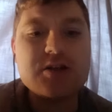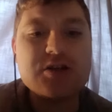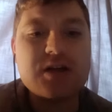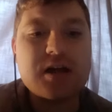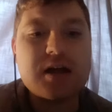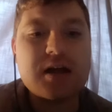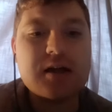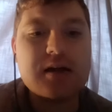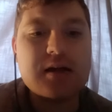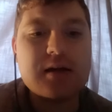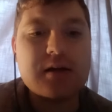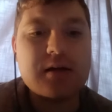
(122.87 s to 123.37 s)

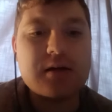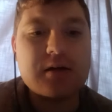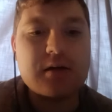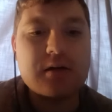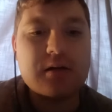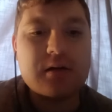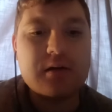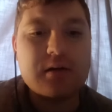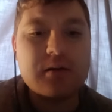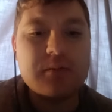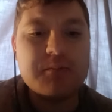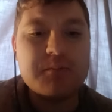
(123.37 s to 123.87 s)
shall
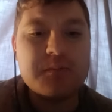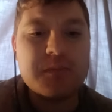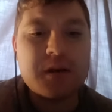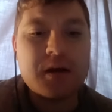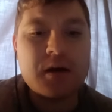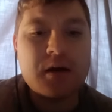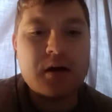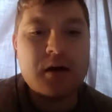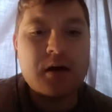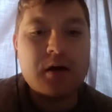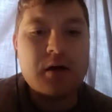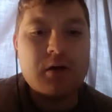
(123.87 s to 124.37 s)
come
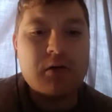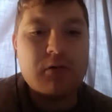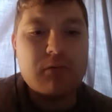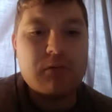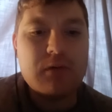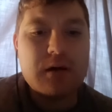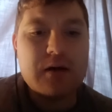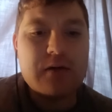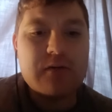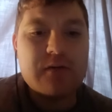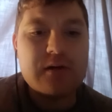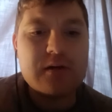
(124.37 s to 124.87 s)

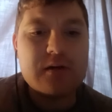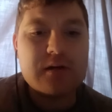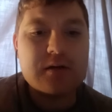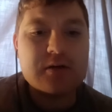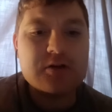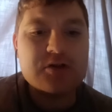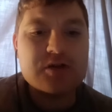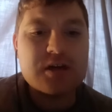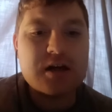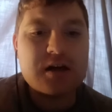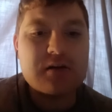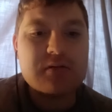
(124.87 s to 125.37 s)
with a
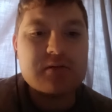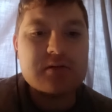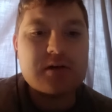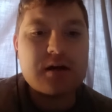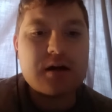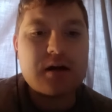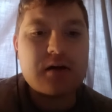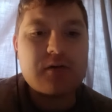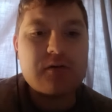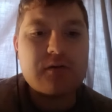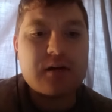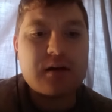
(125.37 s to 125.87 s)
shout
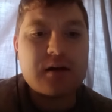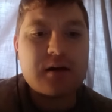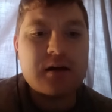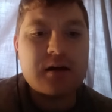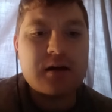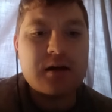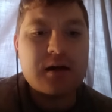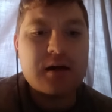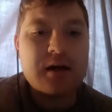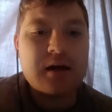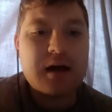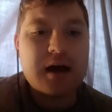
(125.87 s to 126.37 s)
of
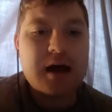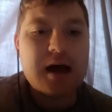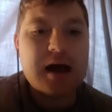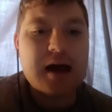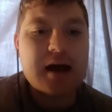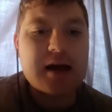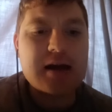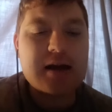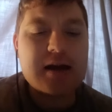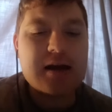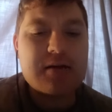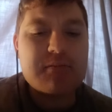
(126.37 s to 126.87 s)

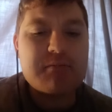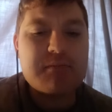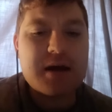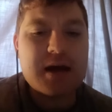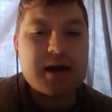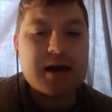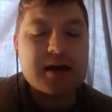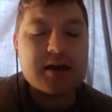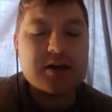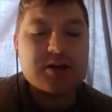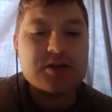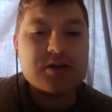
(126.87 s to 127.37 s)

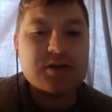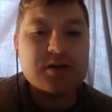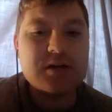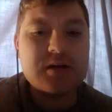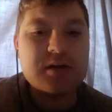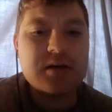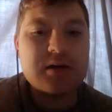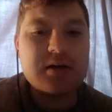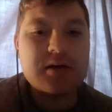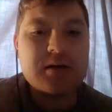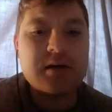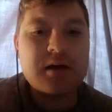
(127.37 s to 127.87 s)

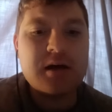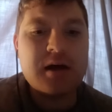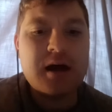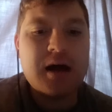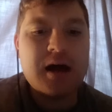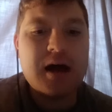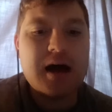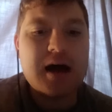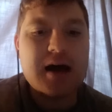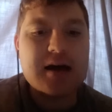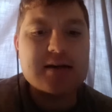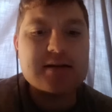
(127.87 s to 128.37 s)
acclamation
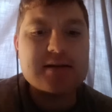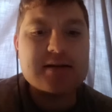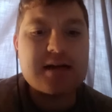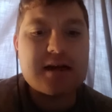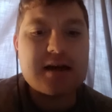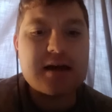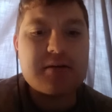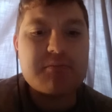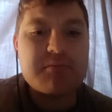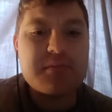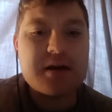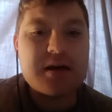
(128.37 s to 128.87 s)
and
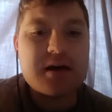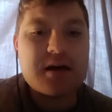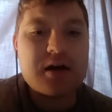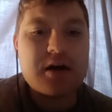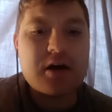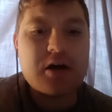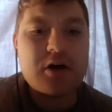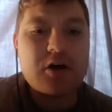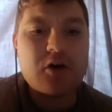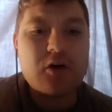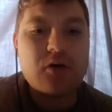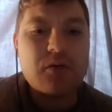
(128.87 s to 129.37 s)
take me
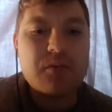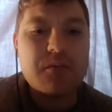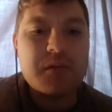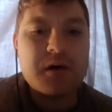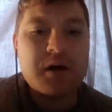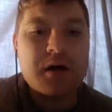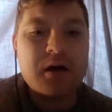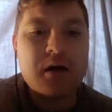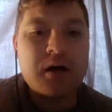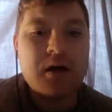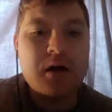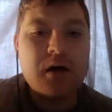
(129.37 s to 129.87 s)
home.
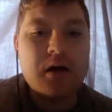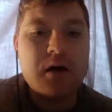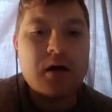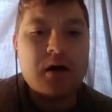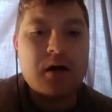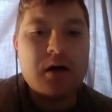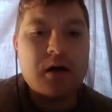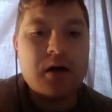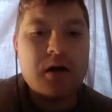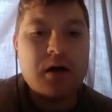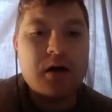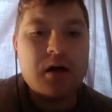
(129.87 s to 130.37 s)

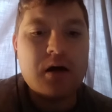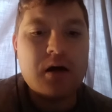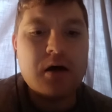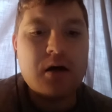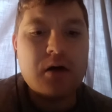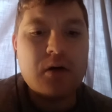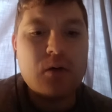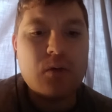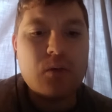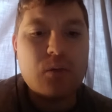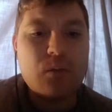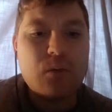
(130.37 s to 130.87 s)

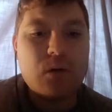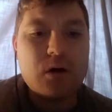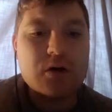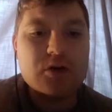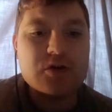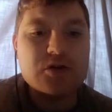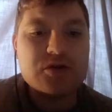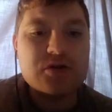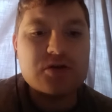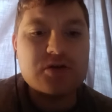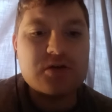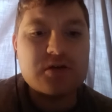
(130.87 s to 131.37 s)

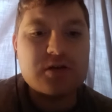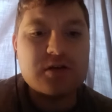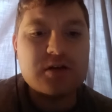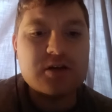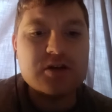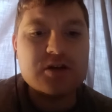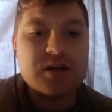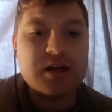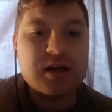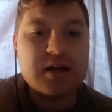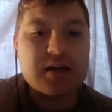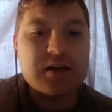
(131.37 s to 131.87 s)
What joy
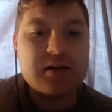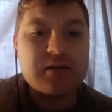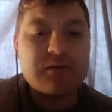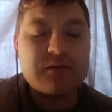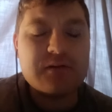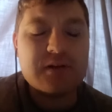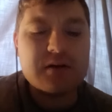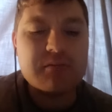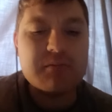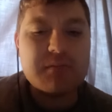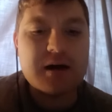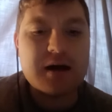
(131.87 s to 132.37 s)
shall
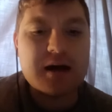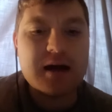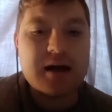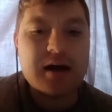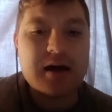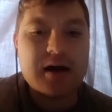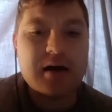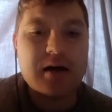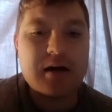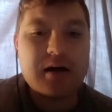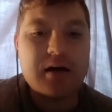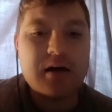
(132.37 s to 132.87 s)
fill my
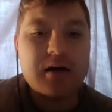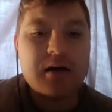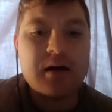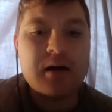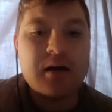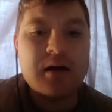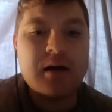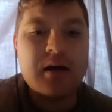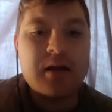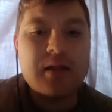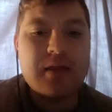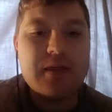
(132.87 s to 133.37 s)
heart,
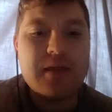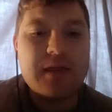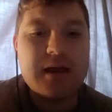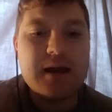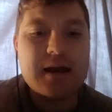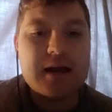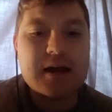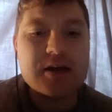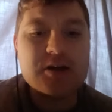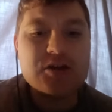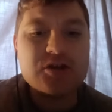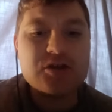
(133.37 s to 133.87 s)
then
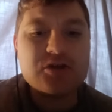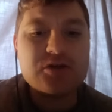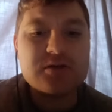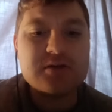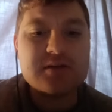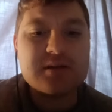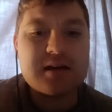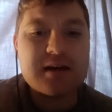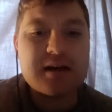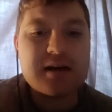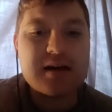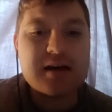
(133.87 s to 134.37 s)
I should
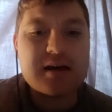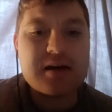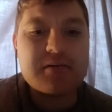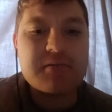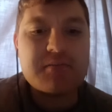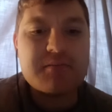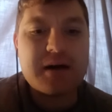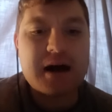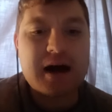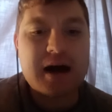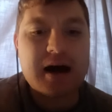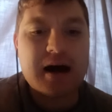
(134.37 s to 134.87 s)
take a
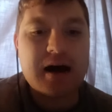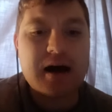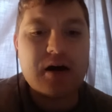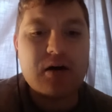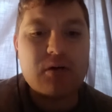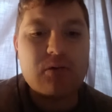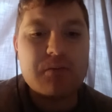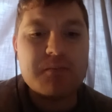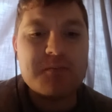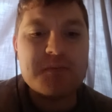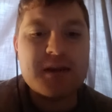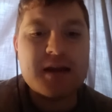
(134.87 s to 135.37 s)

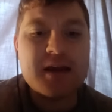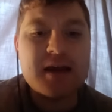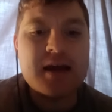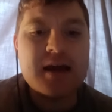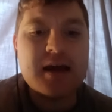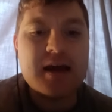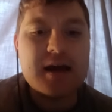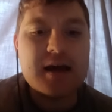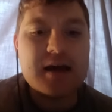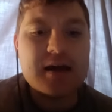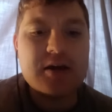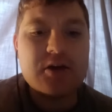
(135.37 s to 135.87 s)
bow
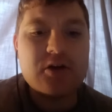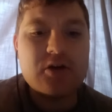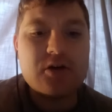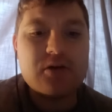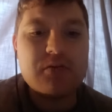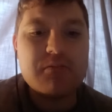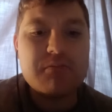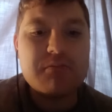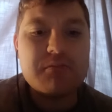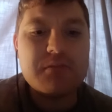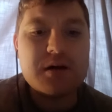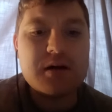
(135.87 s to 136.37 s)
in
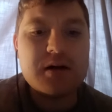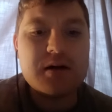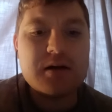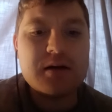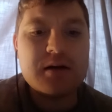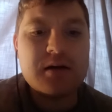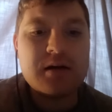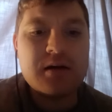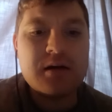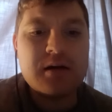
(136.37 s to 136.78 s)
humble